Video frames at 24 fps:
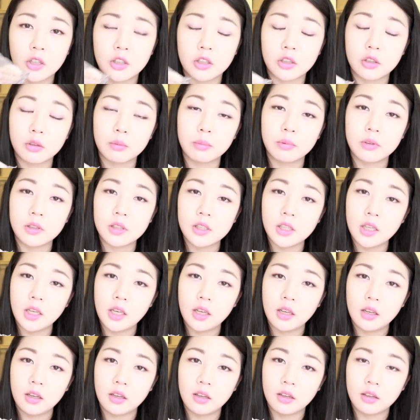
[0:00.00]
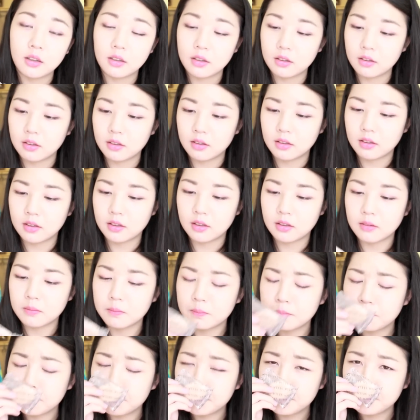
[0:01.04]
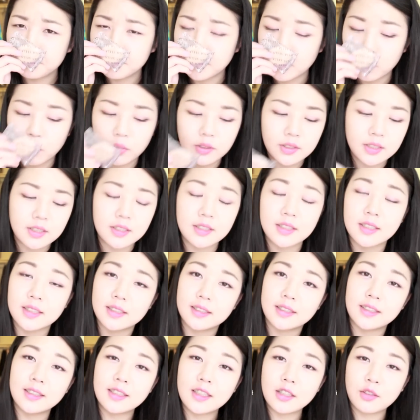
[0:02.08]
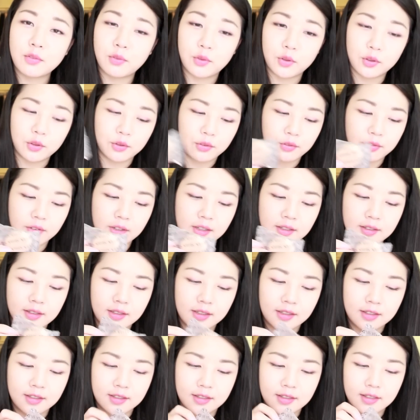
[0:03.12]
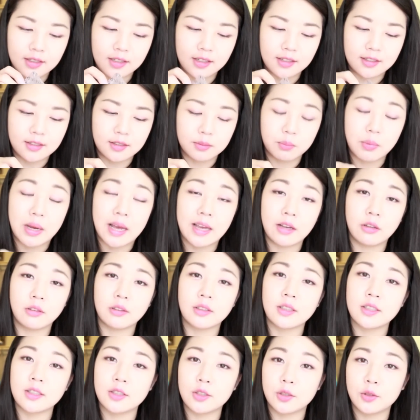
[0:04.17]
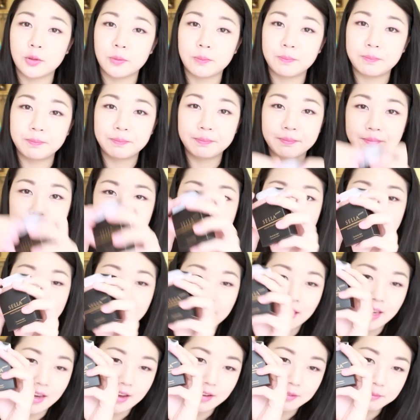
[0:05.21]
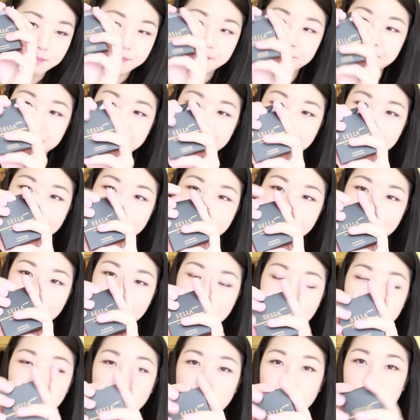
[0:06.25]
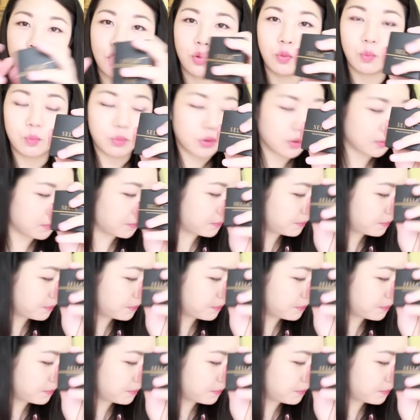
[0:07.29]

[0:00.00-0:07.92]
herbally. Well, since this is for your face, it's mild, so yeah. Soap.